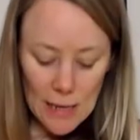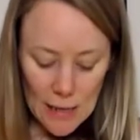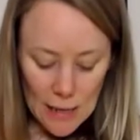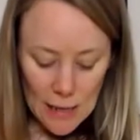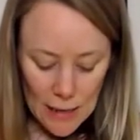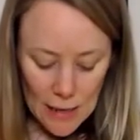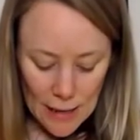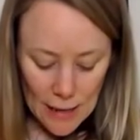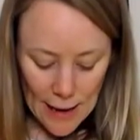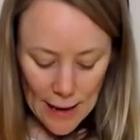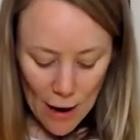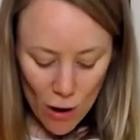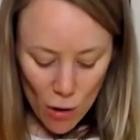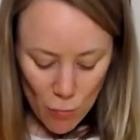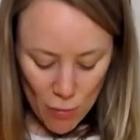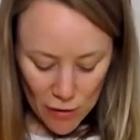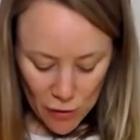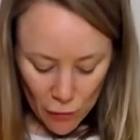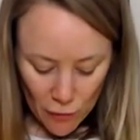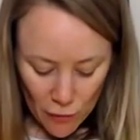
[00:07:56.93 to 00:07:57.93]
Now
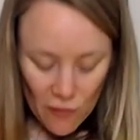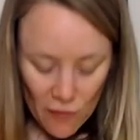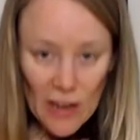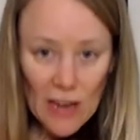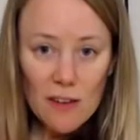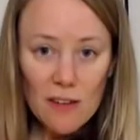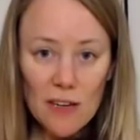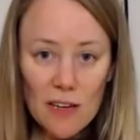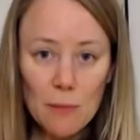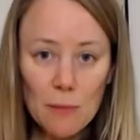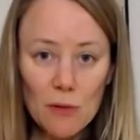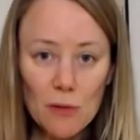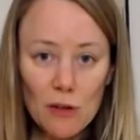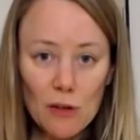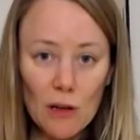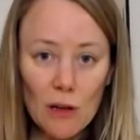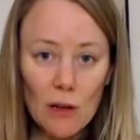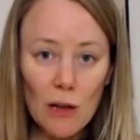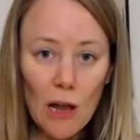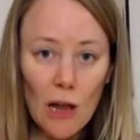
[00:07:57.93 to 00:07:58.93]
bring your fingertips to
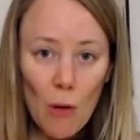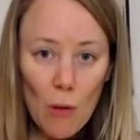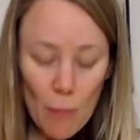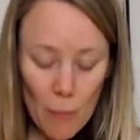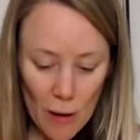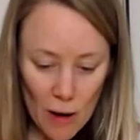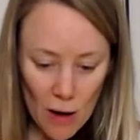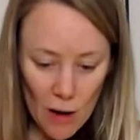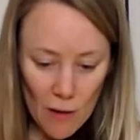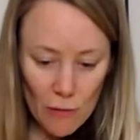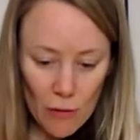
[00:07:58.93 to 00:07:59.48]
the lower part of your